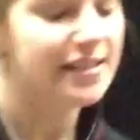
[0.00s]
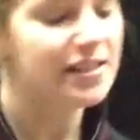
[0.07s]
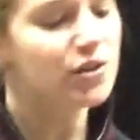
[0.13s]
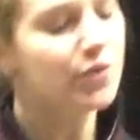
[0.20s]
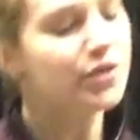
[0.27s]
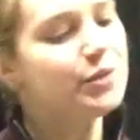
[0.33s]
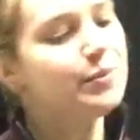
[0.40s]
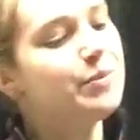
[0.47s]
is
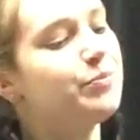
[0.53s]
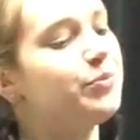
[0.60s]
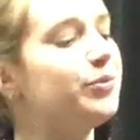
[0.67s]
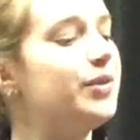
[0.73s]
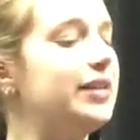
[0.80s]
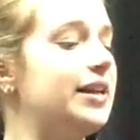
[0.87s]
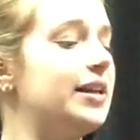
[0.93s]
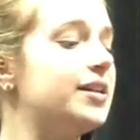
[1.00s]
going to be
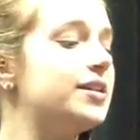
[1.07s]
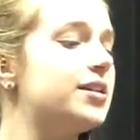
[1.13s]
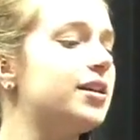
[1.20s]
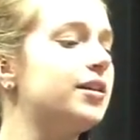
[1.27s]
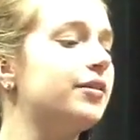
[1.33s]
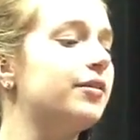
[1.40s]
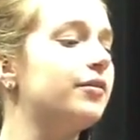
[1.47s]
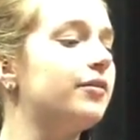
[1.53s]
brilliant.
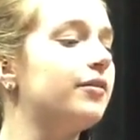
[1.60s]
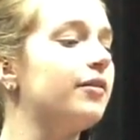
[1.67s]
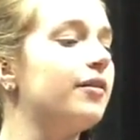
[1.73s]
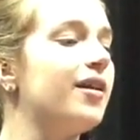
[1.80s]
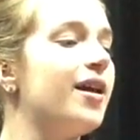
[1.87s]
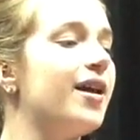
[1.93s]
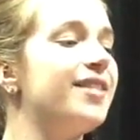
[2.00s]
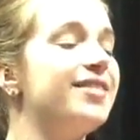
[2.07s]

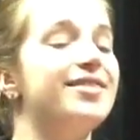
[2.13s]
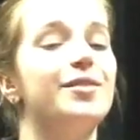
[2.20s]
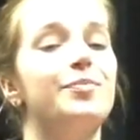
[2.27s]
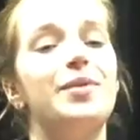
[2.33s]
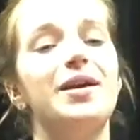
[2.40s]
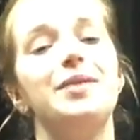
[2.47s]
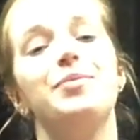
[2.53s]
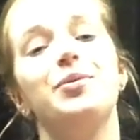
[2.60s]
The
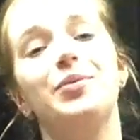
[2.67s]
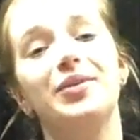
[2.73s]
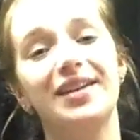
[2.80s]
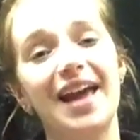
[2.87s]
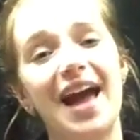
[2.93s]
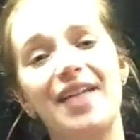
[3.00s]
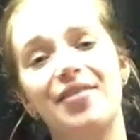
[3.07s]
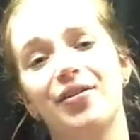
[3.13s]
people will
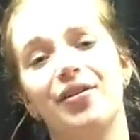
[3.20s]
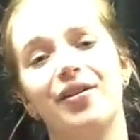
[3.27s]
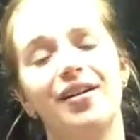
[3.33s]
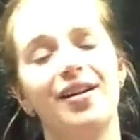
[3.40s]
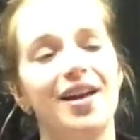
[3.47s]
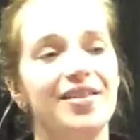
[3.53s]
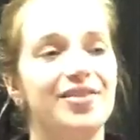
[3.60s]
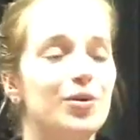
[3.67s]
gather.
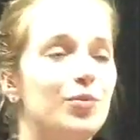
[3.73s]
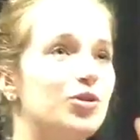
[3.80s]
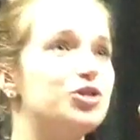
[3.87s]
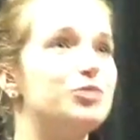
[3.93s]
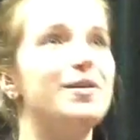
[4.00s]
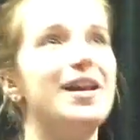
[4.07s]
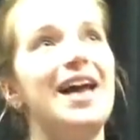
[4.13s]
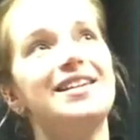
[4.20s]
They'll watch
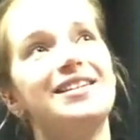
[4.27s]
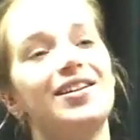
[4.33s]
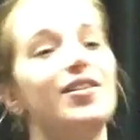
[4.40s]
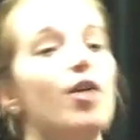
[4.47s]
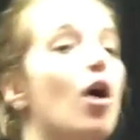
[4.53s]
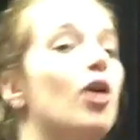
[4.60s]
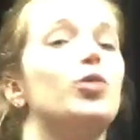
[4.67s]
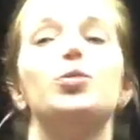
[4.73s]
me enter and
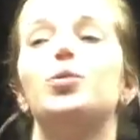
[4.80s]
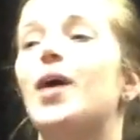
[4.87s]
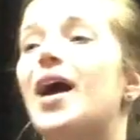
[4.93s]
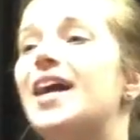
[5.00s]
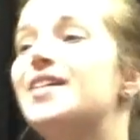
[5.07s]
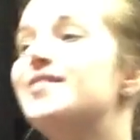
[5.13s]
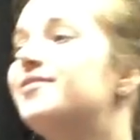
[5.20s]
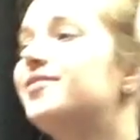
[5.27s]
I'll
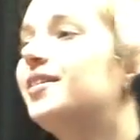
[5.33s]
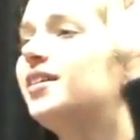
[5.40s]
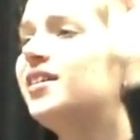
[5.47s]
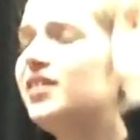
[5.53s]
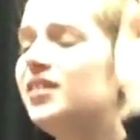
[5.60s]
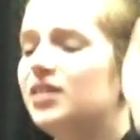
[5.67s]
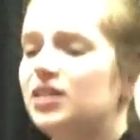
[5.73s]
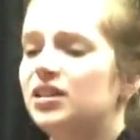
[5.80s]
wave.
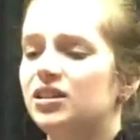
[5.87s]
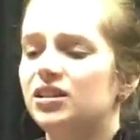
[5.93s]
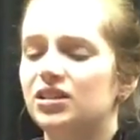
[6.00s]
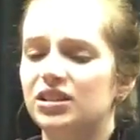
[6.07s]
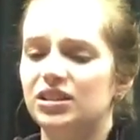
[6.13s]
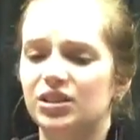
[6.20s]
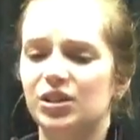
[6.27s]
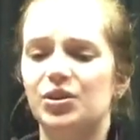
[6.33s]

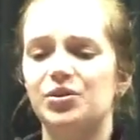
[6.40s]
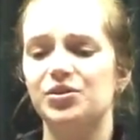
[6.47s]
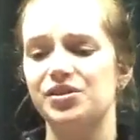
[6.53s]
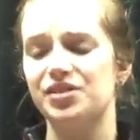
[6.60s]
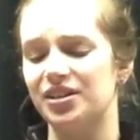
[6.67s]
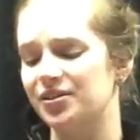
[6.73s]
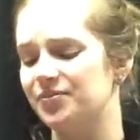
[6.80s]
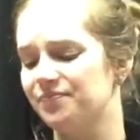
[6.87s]
Of
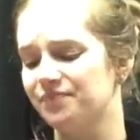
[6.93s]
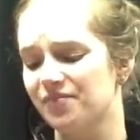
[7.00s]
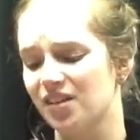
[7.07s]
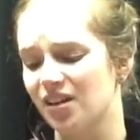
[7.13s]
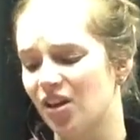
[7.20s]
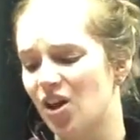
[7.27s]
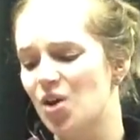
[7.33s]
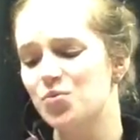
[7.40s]
course,
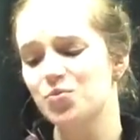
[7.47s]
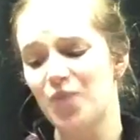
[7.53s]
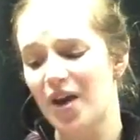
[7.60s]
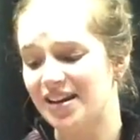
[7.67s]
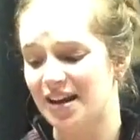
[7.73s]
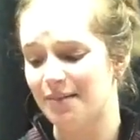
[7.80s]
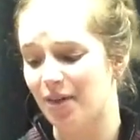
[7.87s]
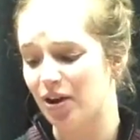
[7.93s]

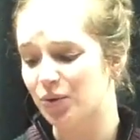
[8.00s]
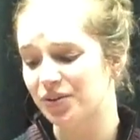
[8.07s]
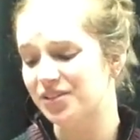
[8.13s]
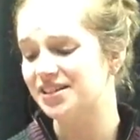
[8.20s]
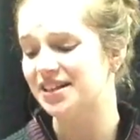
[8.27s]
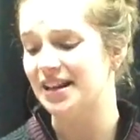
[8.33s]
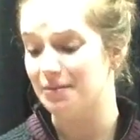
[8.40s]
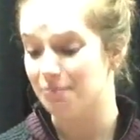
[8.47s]
when am I going
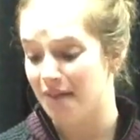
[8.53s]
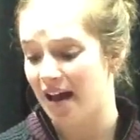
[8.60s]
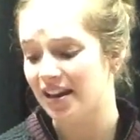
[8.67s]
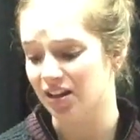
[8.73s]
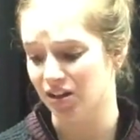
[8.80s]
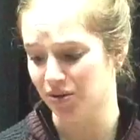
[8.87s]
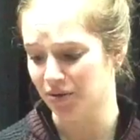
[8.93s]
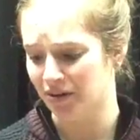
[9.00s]
to get a
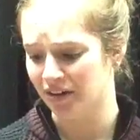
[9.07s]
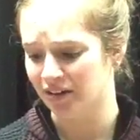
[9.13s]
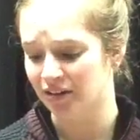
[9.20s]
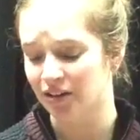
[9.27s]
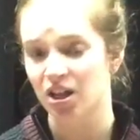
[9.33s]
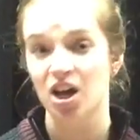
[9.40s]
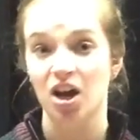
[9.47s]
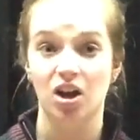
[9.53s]
manicure?
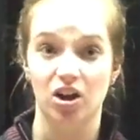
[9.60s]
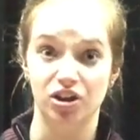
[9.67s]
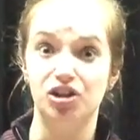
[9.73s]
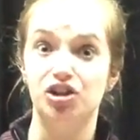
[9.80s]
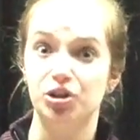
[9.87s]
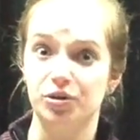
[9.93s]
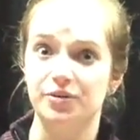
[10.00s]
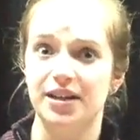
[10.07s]
I
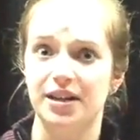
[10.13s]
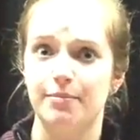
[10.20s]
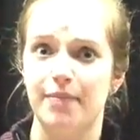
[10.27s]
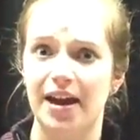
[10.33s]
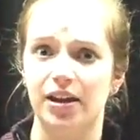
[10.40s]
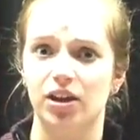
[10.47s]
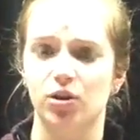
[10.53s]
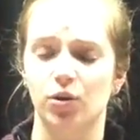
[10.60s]
do need a
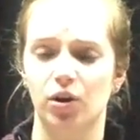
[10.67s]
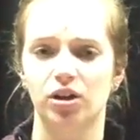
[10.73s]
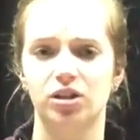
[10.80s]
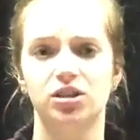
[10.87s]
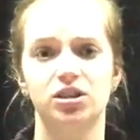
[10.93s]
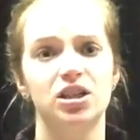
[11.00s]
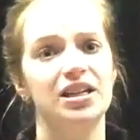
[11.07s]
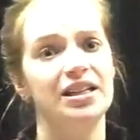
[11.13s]
manicure.
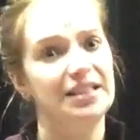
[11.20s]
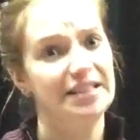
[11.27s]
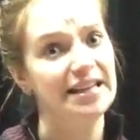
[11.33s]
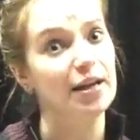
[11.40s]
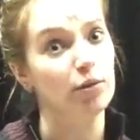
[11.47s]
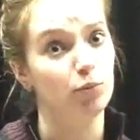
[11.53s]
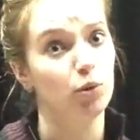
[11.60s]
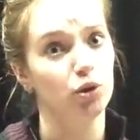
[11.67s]

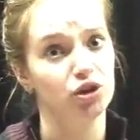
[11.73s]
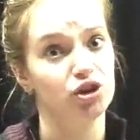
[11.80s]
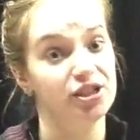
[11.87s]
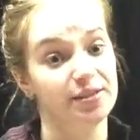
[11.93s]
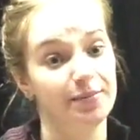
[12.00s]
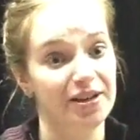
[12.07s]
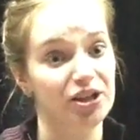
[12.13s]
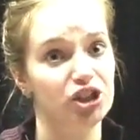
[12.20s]
Nail polish
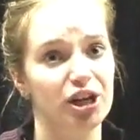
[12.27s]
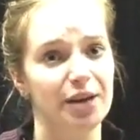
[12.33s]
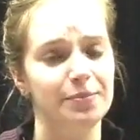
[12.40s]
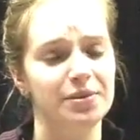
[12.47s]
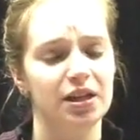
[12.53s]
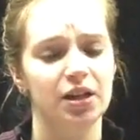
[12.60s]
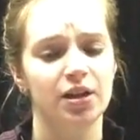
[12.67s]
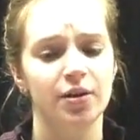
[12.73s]
is a bit
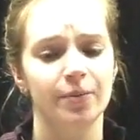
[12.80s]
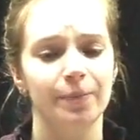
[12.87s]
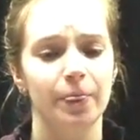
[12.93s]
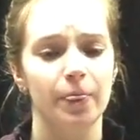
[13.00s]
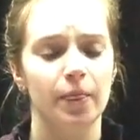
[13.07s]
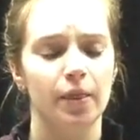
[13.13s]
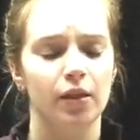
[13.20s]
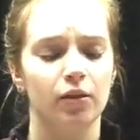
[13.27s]
chipped.
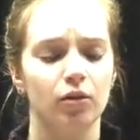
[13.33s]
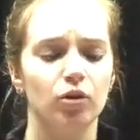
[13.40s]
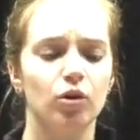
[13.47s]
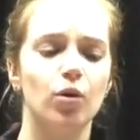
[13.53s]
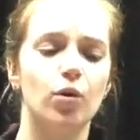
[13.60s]
Of